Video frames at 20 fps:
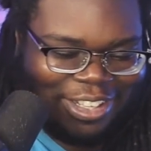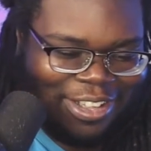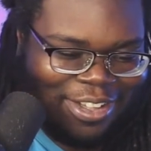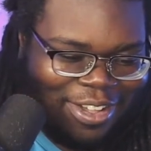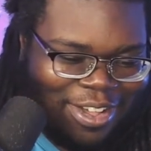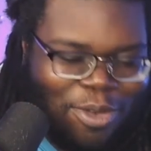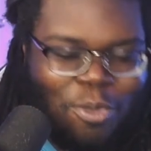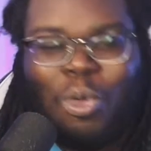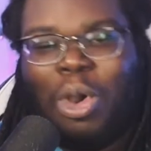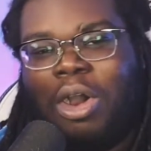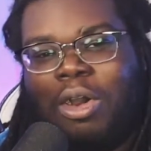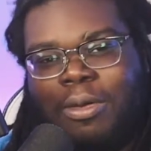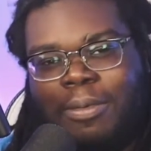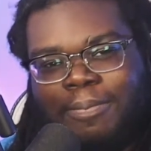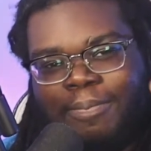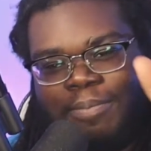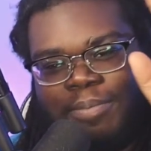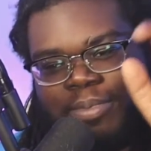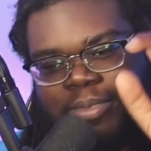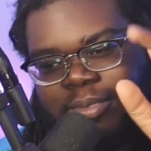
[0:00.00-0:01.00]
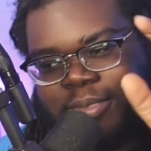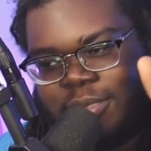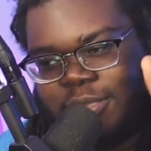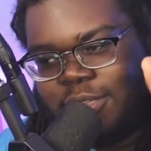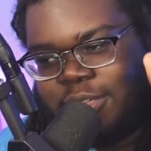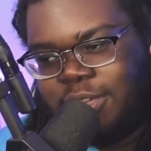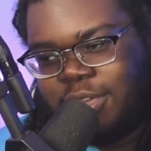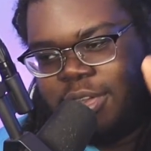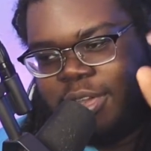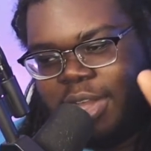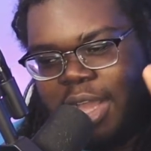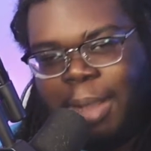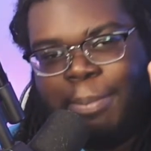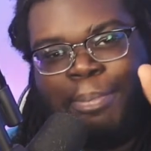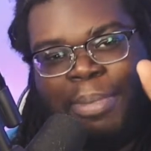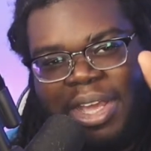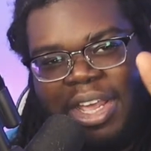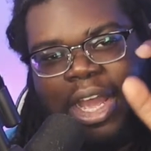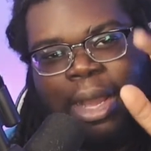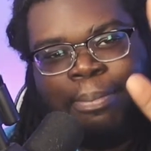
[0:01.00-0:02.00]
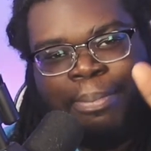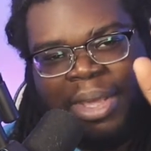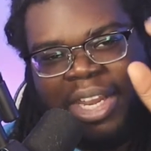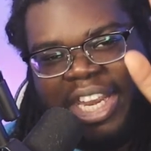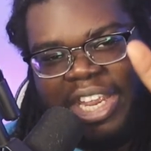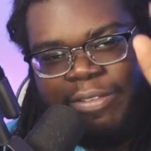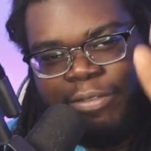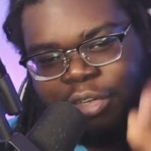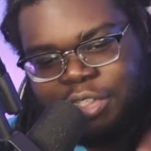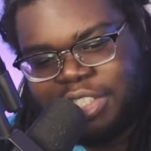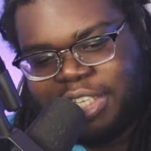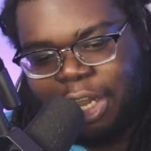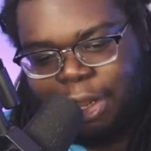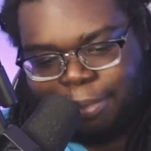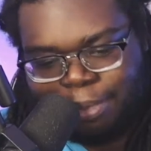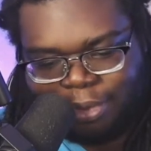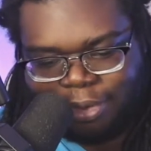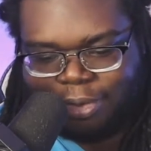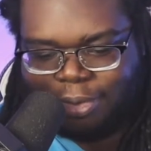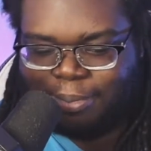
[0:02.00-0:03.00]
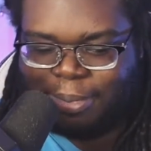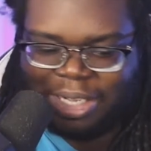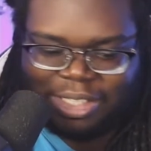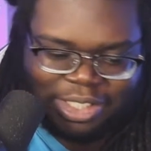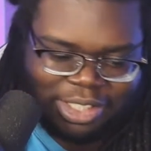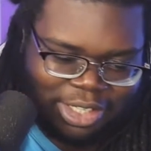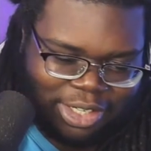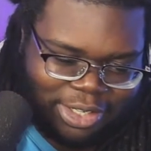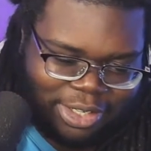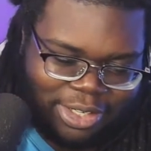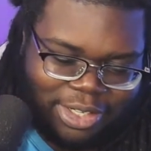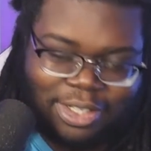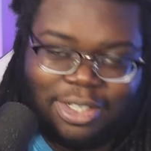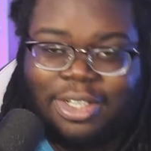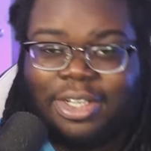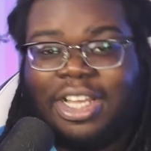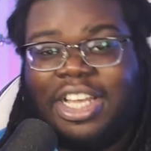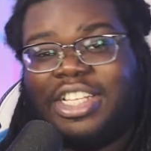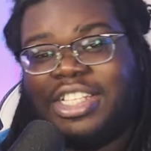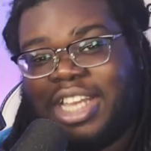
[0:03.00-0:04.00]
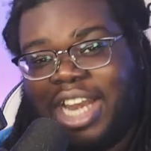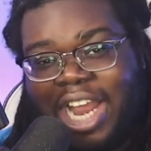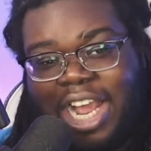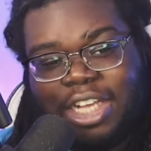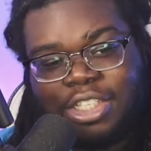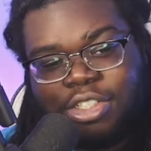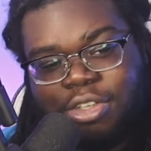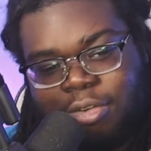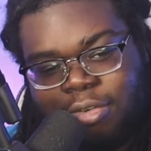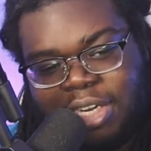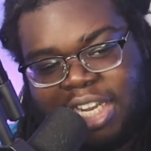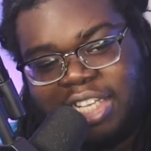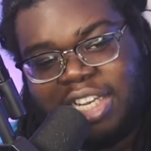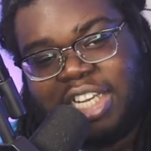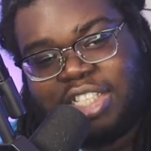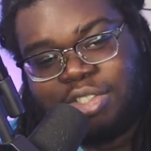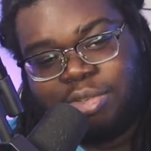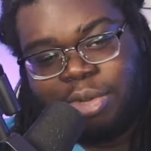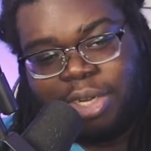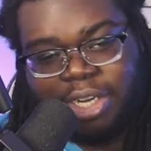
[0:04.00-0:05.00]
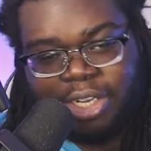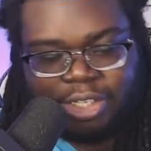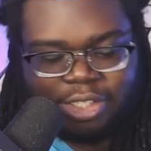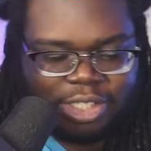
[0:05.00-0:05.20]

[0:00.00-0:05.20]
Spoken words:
Well, a medieval scalper, basically. He's an asshole. That's what he is.